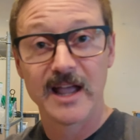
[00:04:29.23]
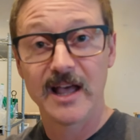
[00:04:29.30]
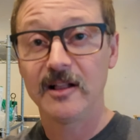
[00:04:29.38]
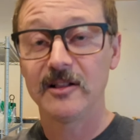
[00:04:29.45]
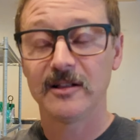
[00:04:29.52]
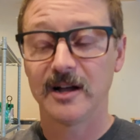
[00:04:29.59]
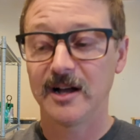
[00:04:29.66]

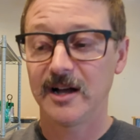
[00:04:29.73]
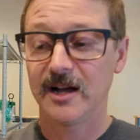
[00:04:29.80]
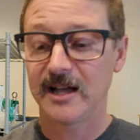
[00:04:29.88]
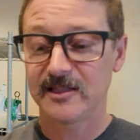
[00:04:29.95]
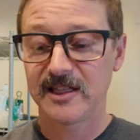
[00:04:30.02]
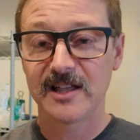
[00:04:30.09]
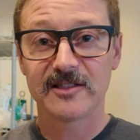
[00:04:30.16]

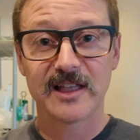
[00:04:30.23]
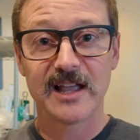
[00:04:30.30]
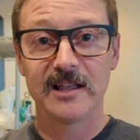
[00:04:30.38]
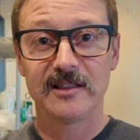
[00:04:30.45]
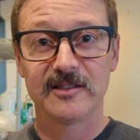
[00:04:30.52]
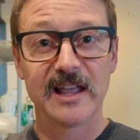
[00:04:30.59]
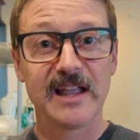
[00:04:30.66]
I think
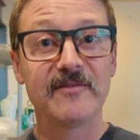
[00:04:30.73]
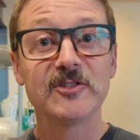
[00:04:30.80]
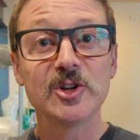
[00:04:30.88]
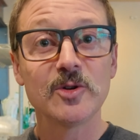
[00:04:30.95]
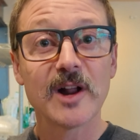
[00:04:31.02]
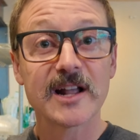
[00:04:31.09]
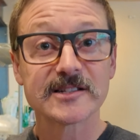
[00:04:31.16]
they
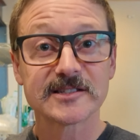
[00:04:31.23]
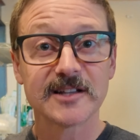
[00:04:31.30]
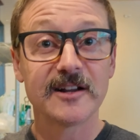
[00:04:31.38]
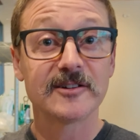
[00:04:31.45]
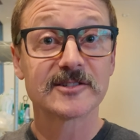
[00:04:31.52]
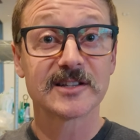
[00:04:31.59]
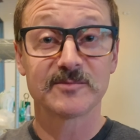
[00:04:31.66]
even do it on
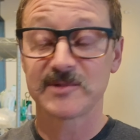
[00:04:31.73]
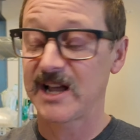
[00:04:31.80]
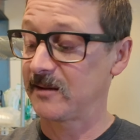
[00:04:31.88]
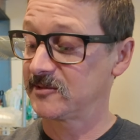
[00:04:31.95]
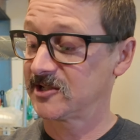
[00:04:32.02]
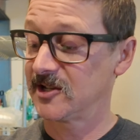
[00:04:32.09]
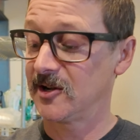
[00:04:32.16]
cider
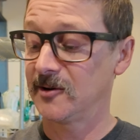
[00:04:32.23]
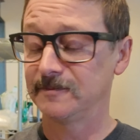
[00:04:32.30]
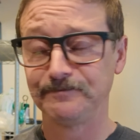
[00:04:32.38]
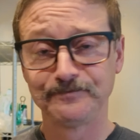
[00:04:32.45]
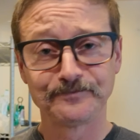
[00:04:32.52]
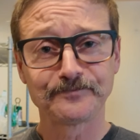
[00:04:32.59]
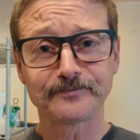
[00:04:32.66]
sometimes. So
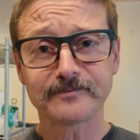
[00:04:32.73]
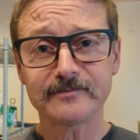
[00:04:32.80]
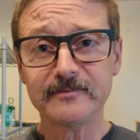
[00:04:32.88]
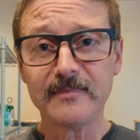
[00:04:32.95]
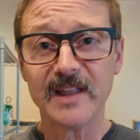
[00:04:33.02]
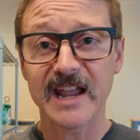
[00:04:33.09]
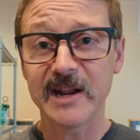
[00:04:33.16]

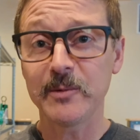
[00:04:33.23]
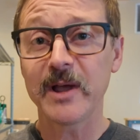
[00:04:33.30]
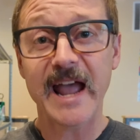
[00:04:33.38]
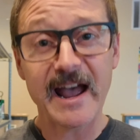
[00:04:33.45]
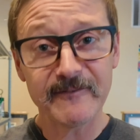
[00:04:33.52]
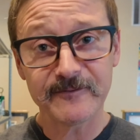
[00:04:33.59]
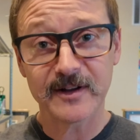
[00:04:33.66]
anyway,
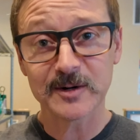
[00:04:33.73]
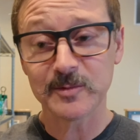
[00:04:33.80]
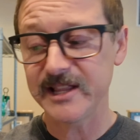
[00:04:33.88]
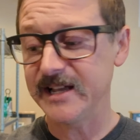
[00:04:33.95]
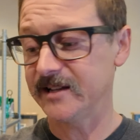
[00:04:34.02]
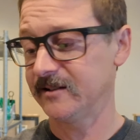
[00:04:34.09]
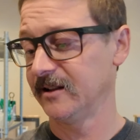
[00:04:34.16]
have fun
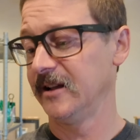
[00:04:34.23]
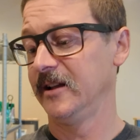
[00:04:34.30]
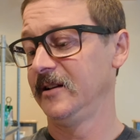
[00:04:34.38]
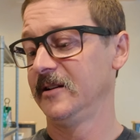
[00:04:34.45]
with it.